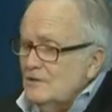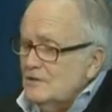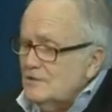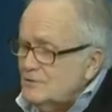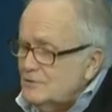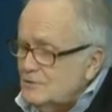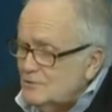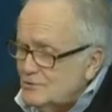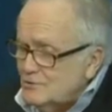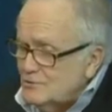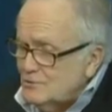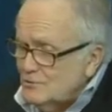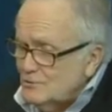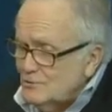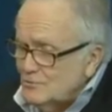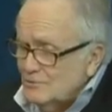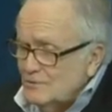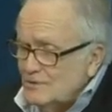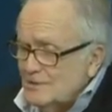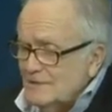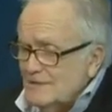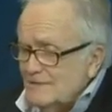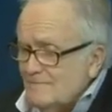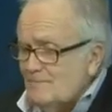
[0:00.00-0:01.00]
the
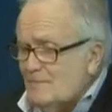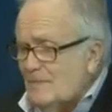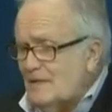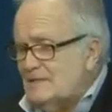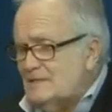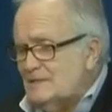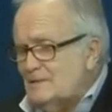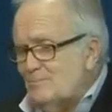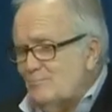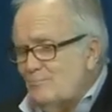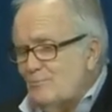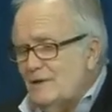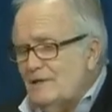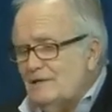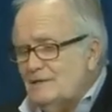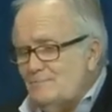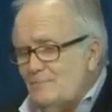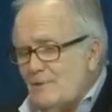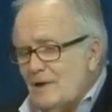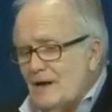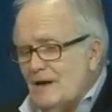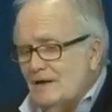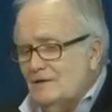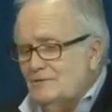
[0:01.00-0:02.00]
shoot that springs
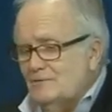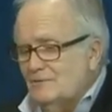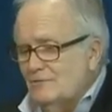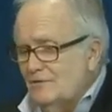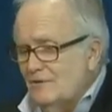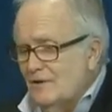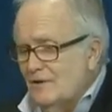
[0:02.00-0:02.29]
back to